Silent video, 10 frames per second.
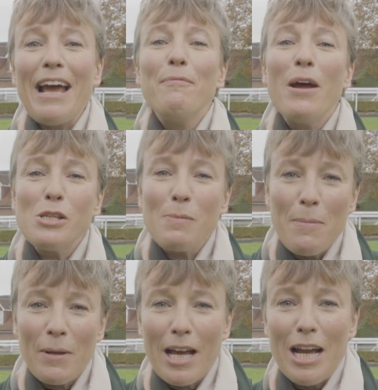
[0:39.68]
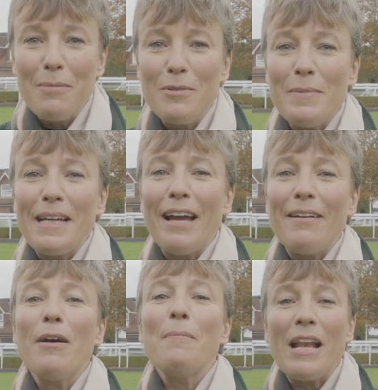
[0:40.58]
Now, most people at home will be
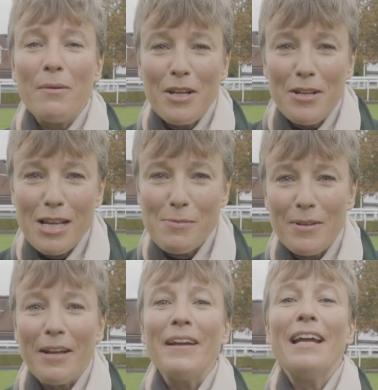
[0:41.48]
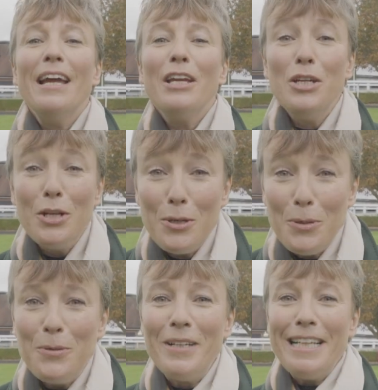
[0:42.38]
going, anyone who knows me will be going,
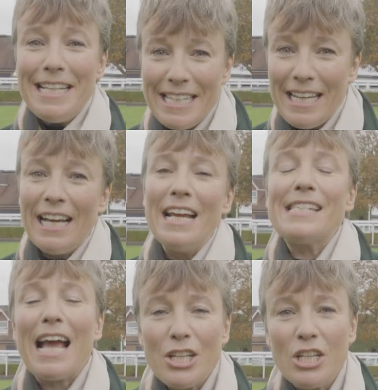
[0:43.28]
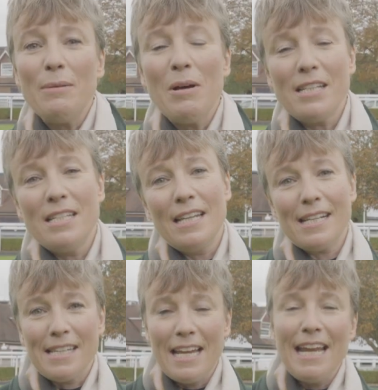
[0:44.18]
you, Lydia, it's actually Martin Dixon.